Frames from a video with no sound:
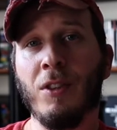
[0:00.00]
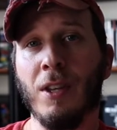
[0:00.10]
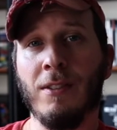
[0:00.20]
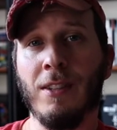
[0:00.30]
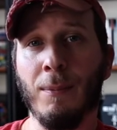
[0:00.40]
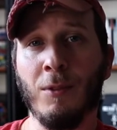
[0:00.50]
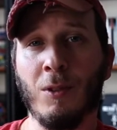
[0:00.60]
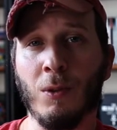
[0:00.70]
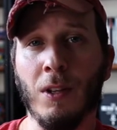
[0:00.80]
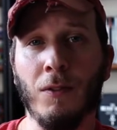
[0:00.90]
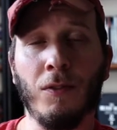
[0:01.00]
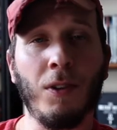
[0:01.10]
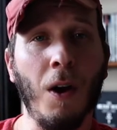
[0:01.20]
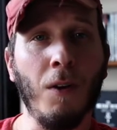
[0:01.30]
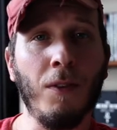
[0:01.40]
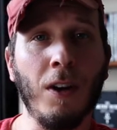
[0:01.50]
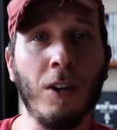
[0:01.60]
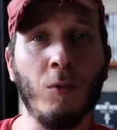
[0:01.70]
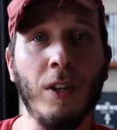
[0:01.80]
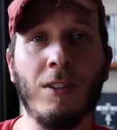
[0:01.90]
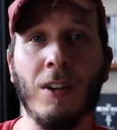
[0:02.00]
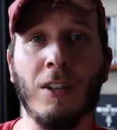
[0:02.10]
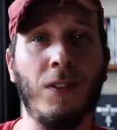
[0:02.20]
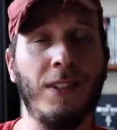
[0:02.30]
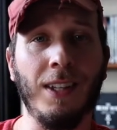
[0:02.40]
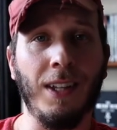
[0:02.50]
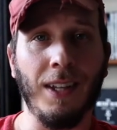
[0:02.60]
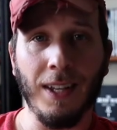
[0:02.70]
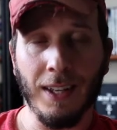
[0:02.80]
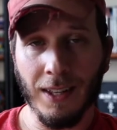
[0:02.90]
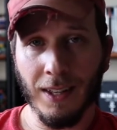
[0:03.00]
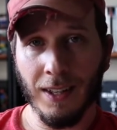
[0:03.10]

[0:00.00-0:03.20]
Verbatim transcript: to some sort of covert research facility.